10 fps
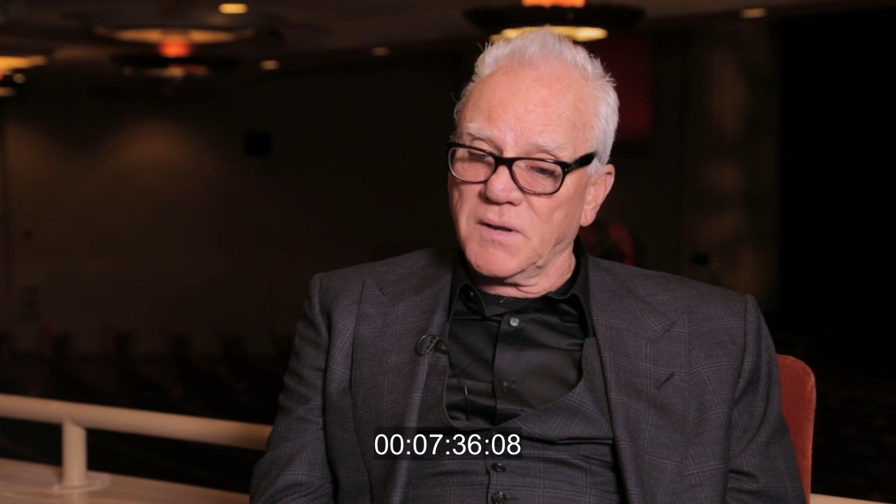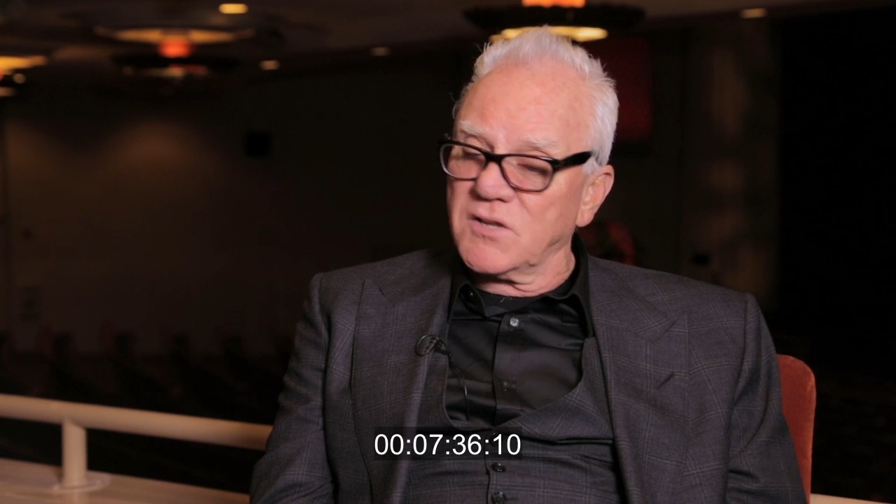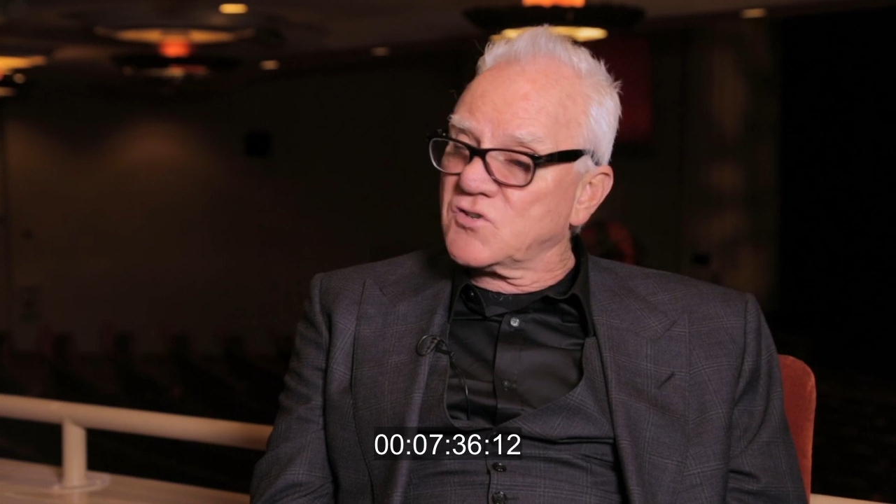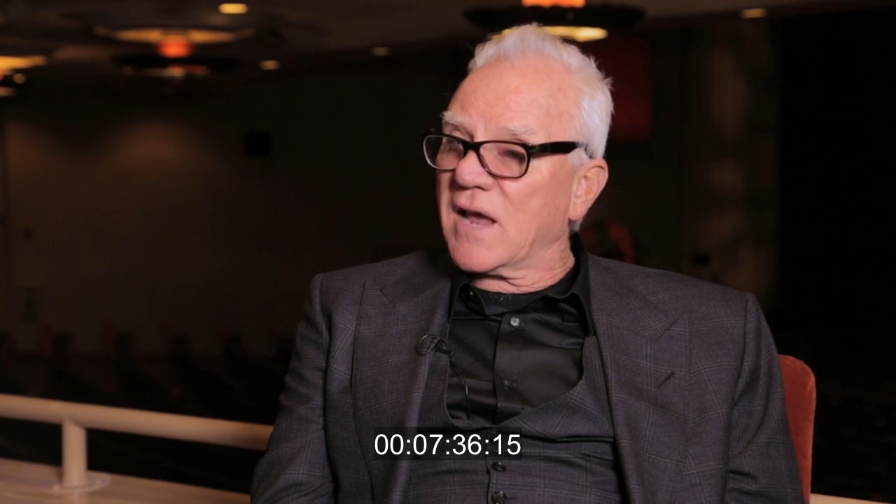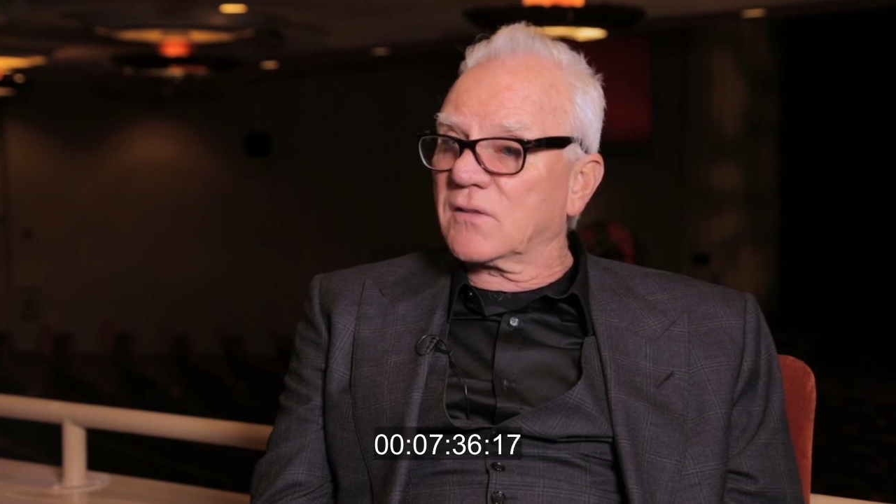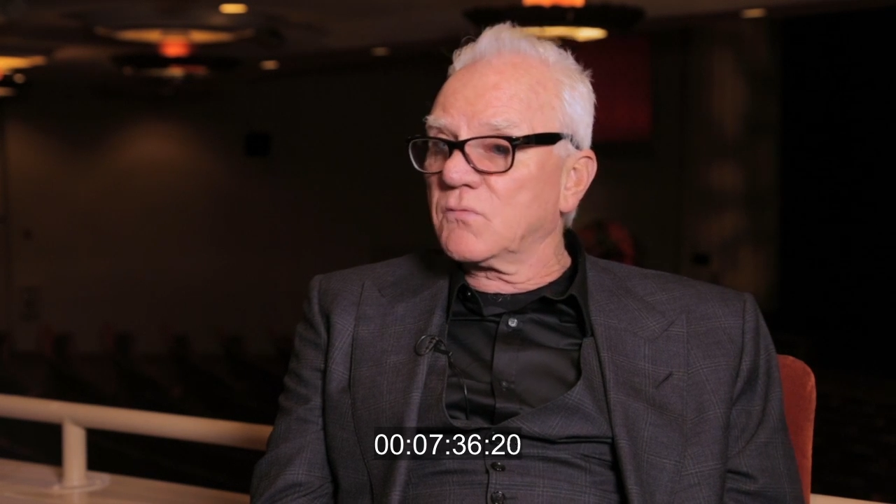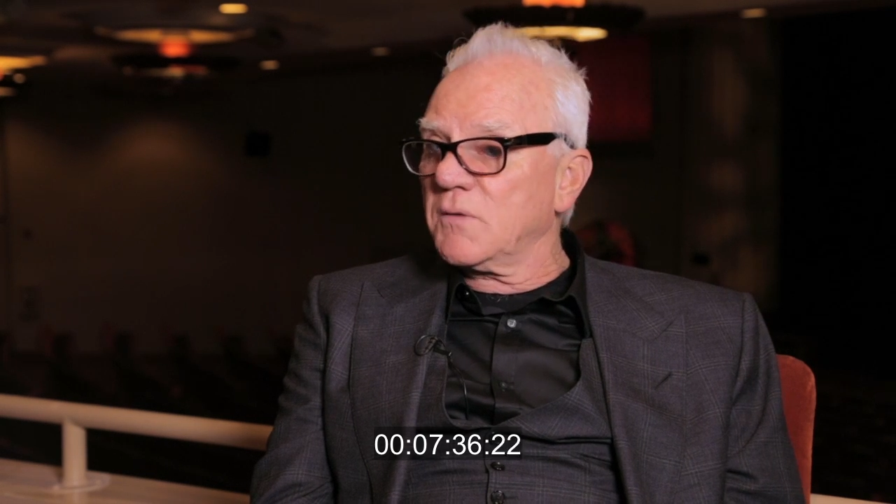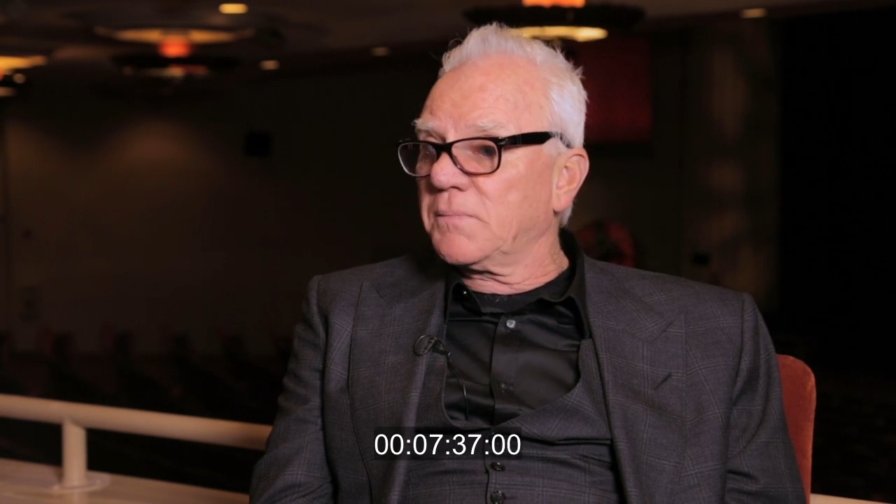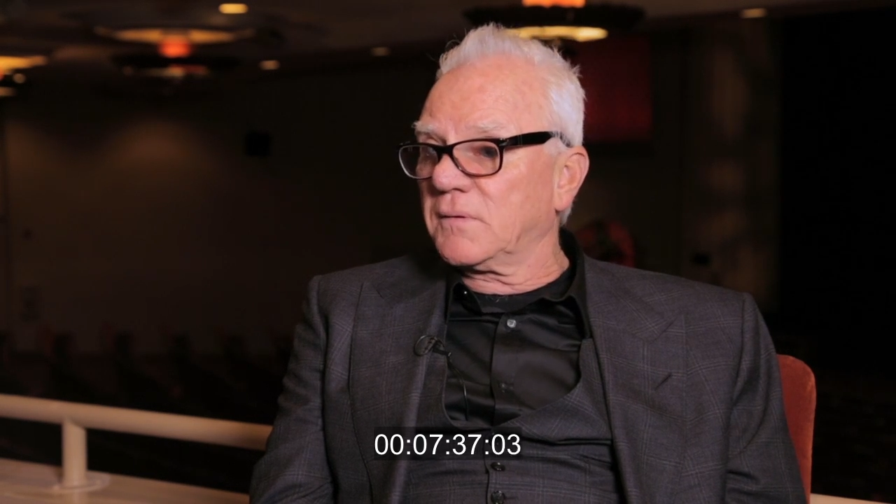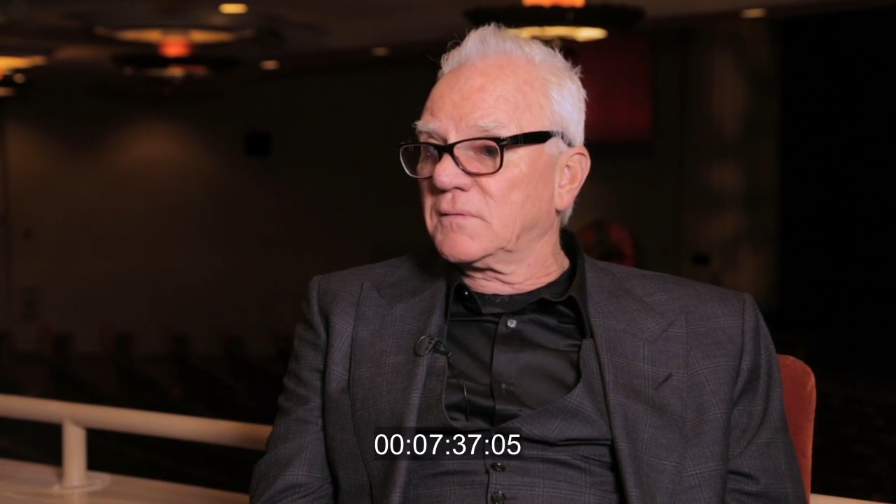play Jack the Ripper.